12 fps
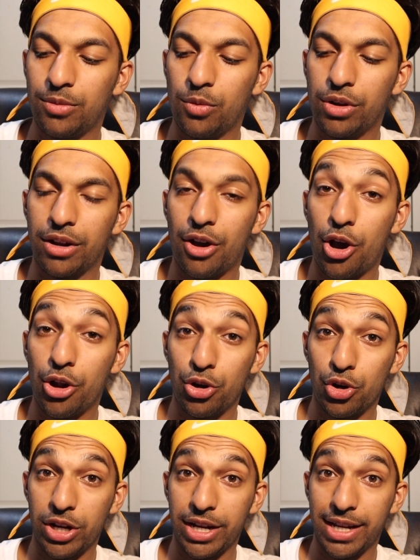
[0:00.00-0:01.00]

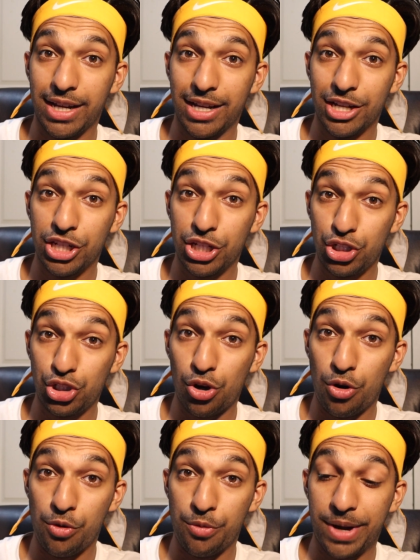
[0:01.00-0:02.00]
100 to
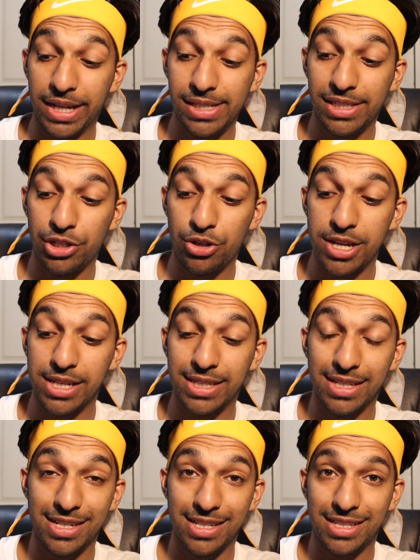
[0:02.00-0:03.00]
show my
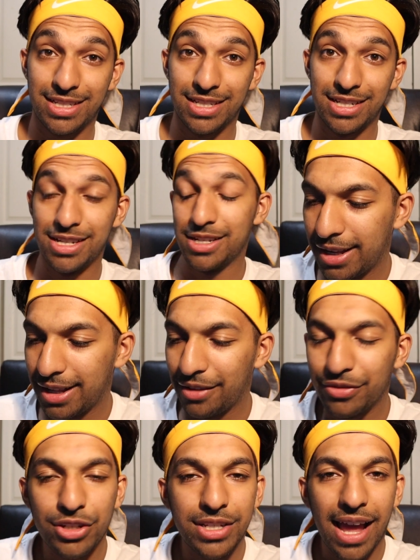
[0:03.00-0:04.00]
seriousness.
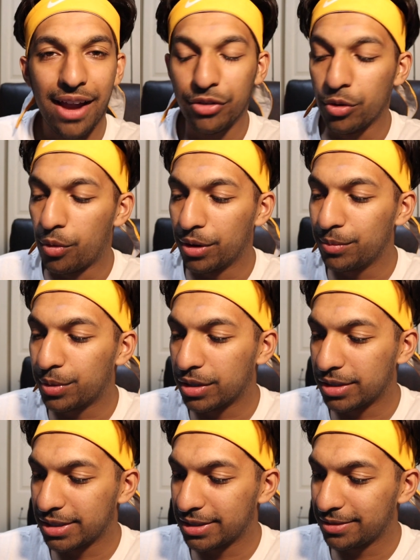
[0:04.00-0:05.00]
If there's ever one
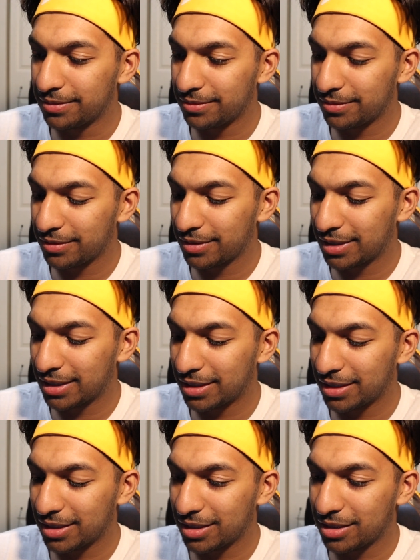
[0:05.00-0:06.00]
person
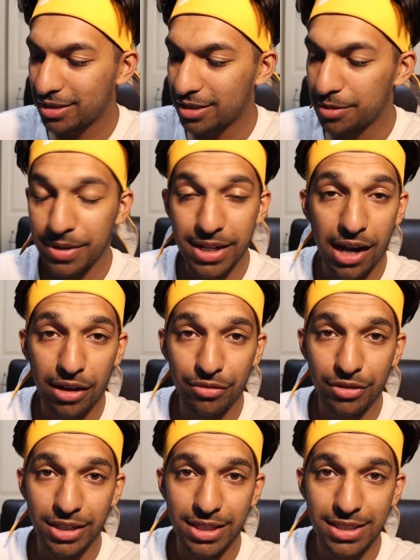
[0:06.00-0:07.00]
to be down
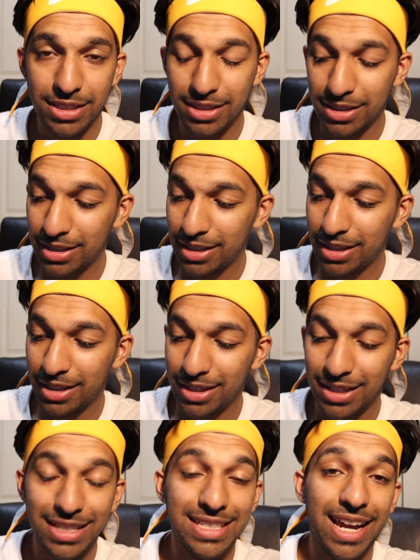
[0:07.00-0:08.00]
for this,
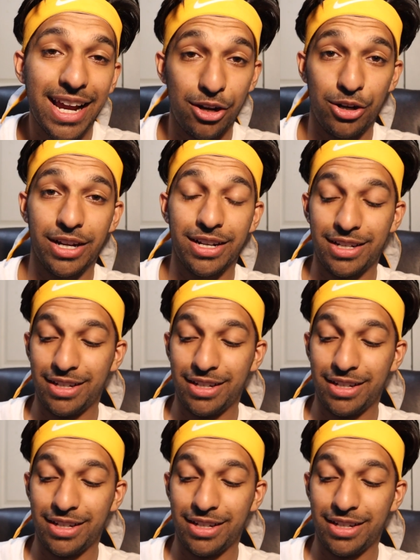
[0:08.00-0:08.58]
it's Eric.